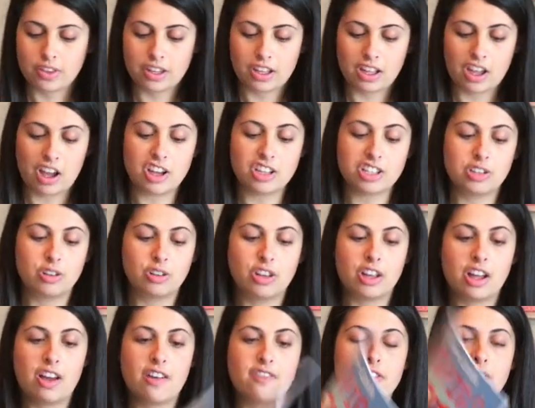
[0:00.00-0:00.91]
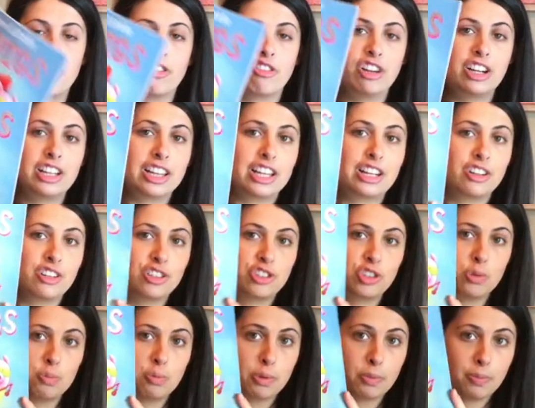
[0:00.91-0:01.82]
I also love Three Little
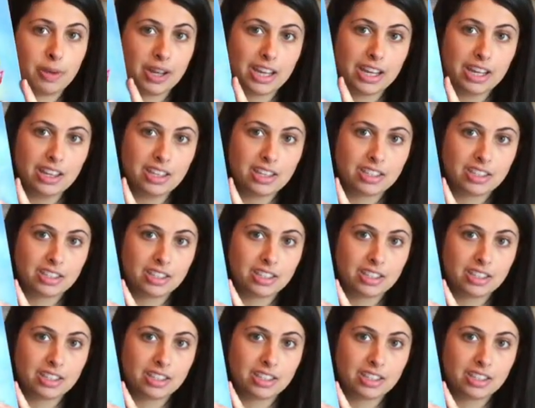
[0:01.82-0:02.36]
Super Pigs.